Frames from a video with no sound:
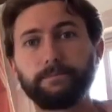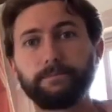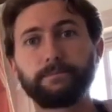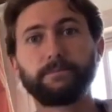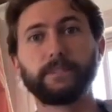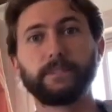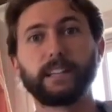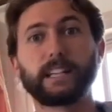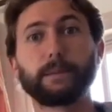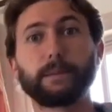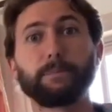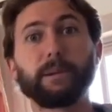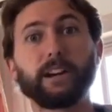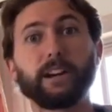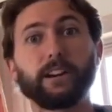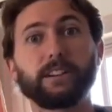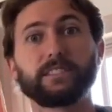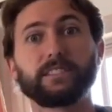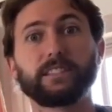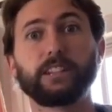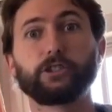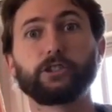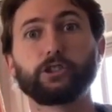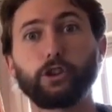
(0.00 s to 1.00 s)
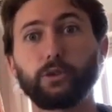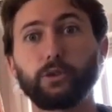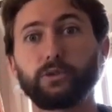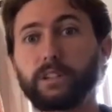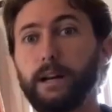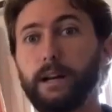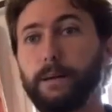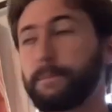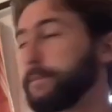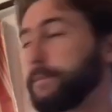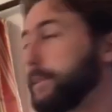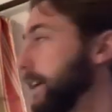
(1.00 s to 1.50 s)
like appearance that shows
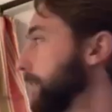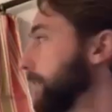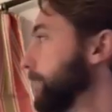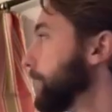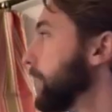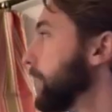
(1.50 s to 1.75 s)
up, right?